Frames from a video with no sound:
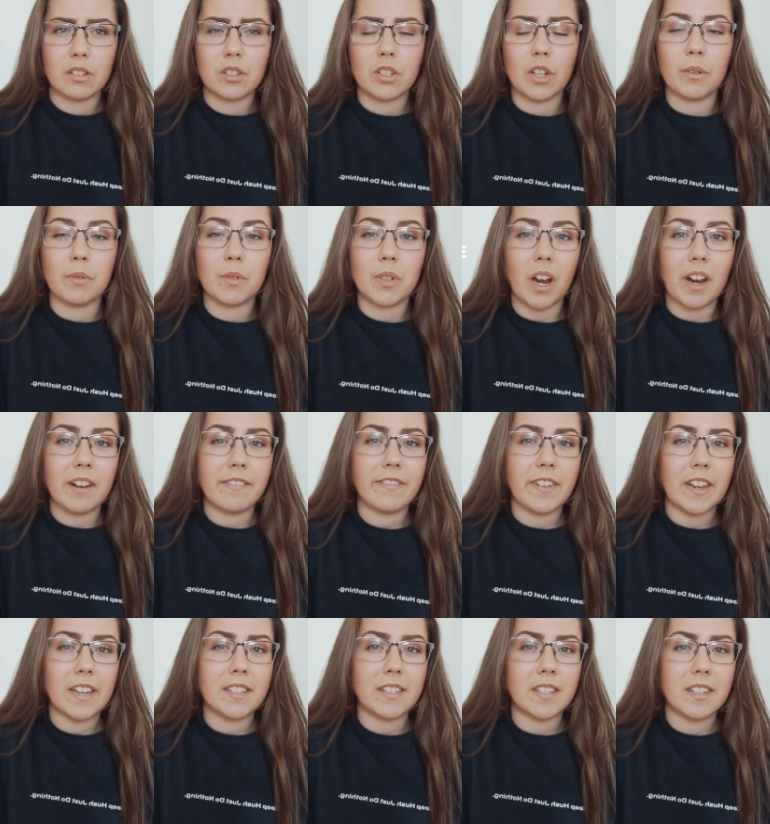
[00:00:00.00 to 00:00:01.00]
So
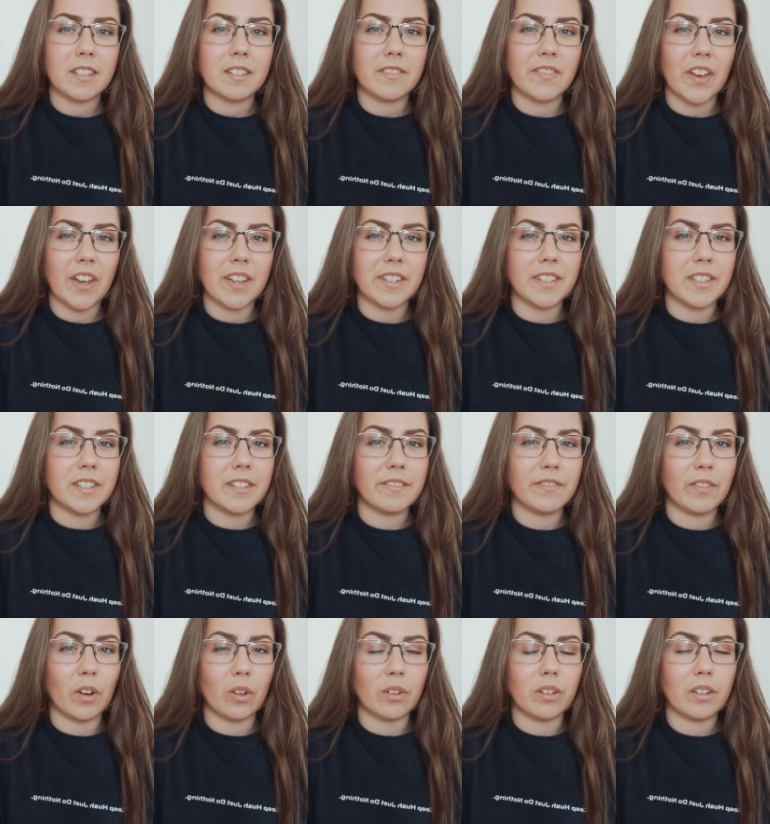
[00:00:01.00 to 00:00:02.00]
typefaces versus
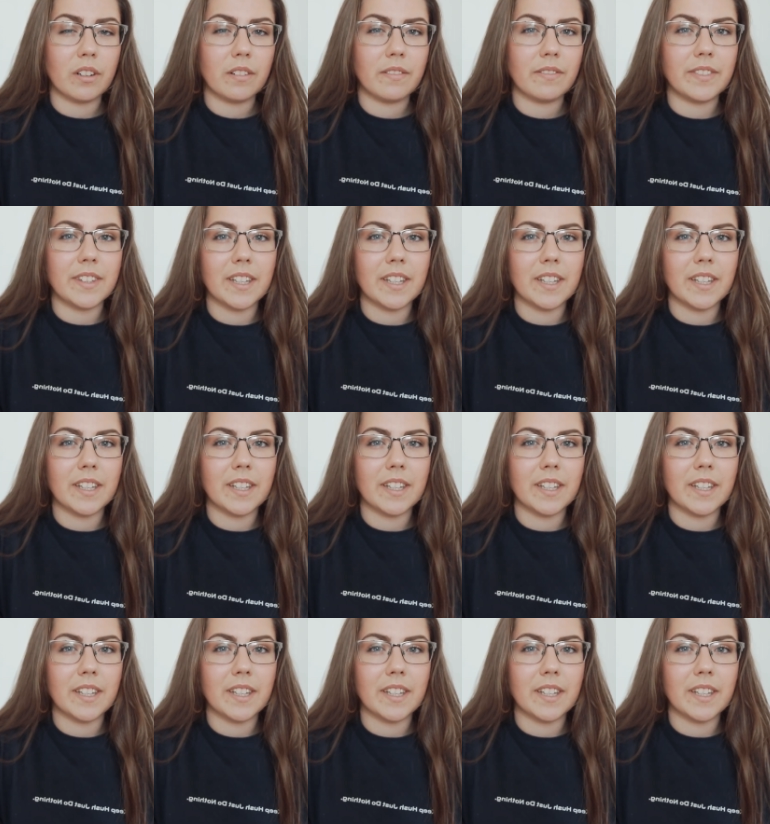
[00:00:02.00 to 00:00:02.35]
font.